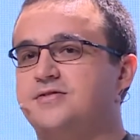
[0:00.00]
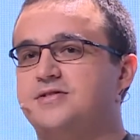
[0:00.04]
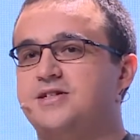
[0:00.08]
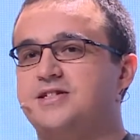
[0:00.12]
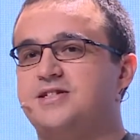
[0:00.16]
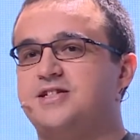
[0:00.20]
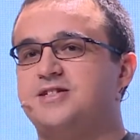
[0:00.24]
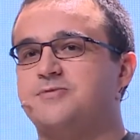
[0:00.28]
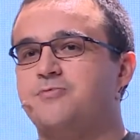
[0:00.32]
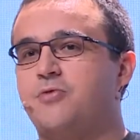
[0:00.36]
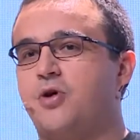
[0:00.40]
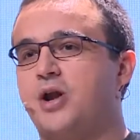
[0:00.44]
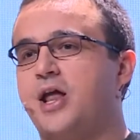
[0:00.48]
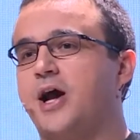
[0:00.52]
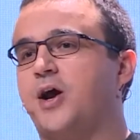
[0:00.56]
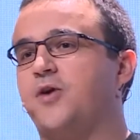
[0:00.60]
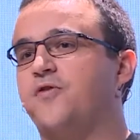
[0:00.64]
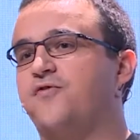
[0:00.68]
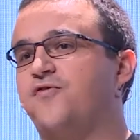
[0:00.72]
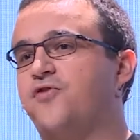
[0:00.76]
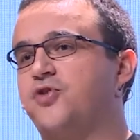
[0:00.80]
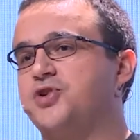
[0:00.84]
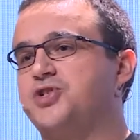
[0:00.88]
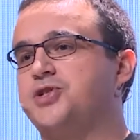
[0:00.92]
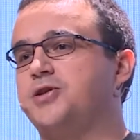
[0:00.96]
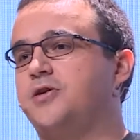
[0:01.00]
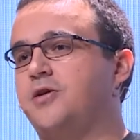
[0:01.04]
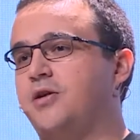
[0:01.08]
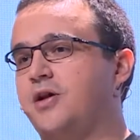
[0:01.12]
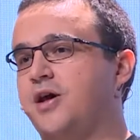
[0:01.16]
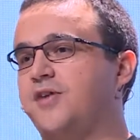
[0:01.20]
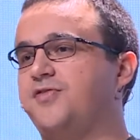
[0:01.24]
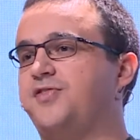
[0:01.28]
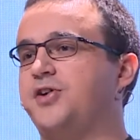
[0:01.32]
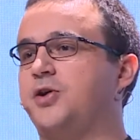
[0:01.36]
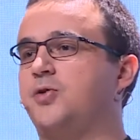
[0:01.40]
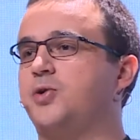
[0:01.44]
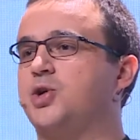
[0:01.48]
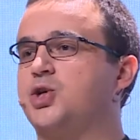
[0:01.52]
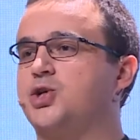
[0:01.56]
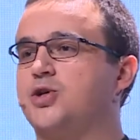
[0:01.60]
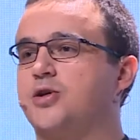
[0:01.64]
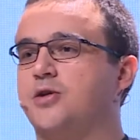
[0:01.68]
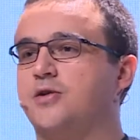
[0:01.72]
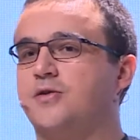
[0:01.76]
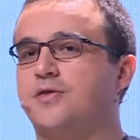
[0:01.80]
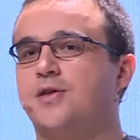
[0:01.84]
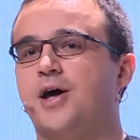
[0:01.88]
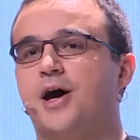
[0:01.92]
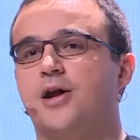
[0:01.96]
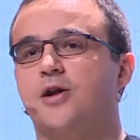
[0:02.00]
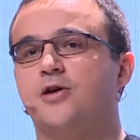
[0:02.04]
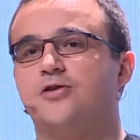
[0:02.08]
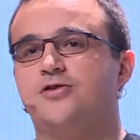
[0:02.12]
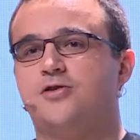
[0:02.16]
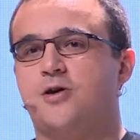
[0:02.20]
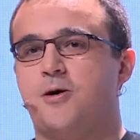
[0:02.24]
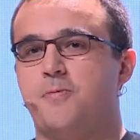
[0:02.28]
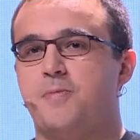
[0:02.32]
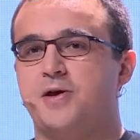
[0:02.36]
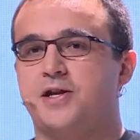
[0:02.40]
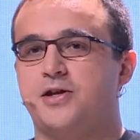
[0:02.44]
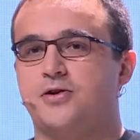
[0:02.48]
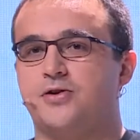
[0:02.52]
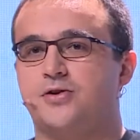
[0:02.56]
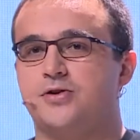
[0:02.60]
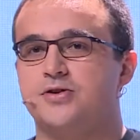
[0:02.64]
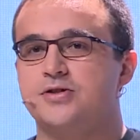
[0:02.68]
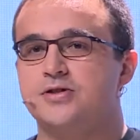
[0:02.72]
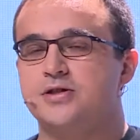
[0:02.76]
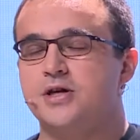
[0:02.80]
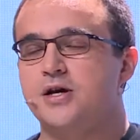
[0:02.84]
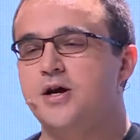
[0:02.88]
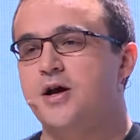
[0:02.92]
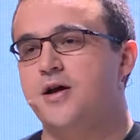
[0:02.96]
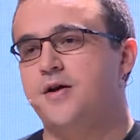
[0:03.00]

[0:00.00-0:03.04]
This is more like a vertical integration. They are not competitors.